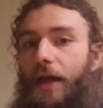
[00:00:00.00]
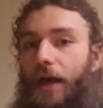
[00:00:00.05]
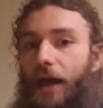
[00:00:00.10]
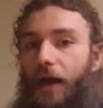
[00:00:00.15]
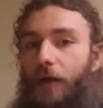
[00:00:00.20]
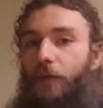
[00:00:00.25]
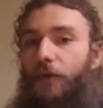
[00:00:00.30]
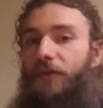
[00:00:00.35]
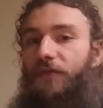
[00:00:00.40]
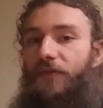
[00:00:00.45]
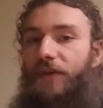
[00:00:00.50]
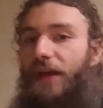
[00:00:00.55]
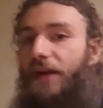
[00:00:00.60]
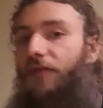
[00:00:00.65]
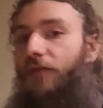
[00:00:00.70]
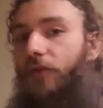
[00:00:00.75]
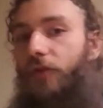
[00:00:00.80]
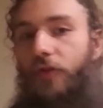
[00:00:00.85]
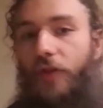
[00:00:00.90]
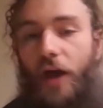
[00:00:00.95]
I would have
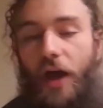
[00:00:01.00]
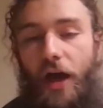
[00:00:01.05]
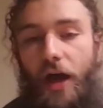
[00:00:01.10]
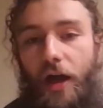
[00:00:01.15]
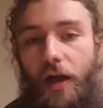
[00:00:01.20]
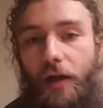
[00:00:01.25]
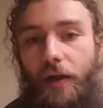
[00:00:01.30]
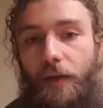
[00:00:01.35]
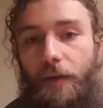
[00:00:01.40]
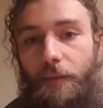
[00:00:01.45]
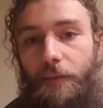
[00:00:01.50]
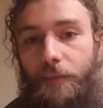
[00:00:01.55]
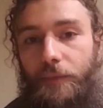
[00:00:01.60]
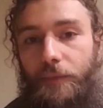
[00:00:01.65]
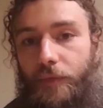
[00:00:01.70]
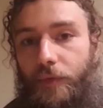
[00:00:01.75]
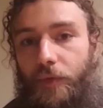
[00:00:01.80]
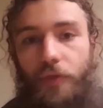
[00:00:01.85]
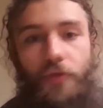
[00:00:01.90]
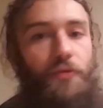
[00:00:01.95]
never thought
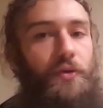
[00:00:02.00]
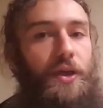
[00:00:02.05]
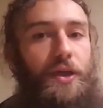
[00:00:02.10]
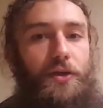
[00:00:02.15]
three